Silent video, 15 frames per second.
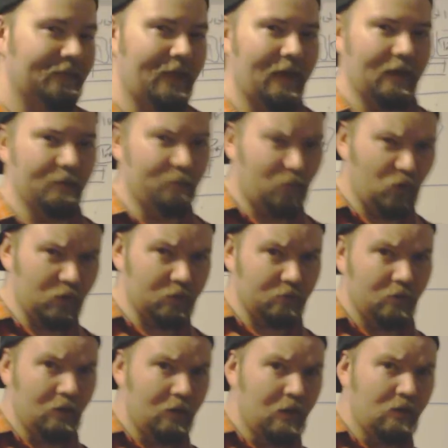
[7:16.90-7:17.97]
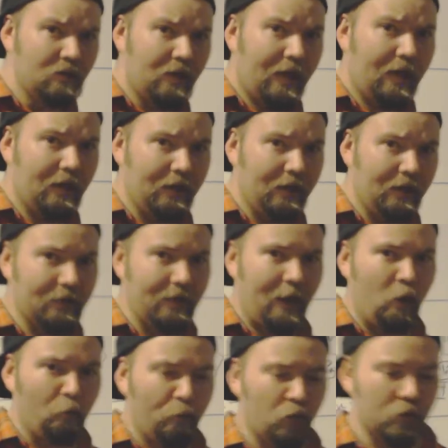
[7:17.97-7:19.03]
that input and it can
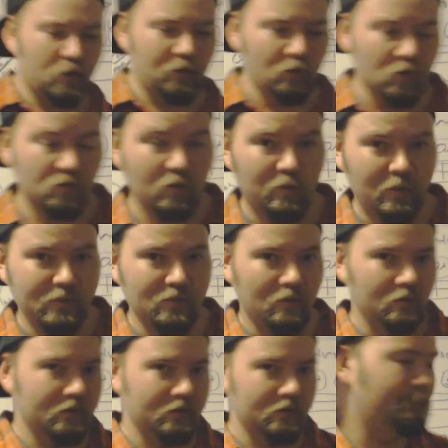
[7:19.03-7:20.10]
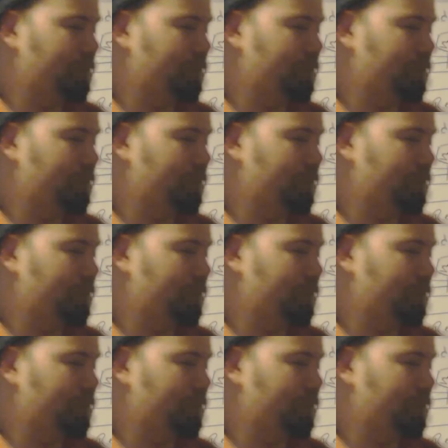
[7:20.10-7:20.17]
output useful results.